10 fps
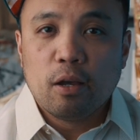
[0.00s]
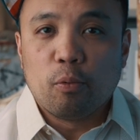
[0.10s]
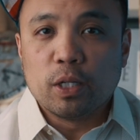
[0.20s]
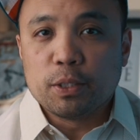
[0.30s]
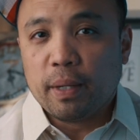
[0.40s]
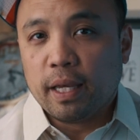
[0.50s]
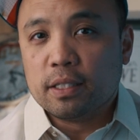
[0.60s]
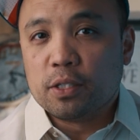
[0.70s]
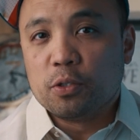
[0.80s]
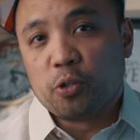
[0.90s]
which
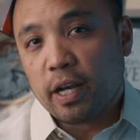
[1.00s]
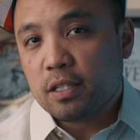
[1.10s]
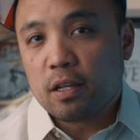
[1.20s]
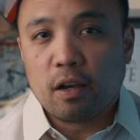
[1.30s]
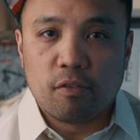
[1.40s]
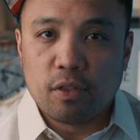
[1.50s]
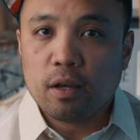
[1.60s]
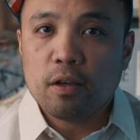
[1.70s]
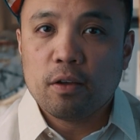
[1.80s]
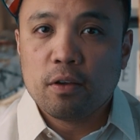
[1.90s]
means dress of
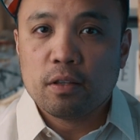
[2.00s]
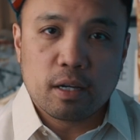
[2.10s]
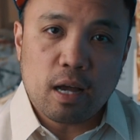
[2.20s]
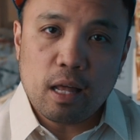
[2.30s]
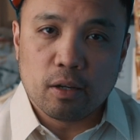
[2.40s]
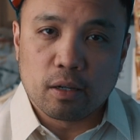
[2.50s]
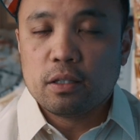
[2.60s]
the Tagalog.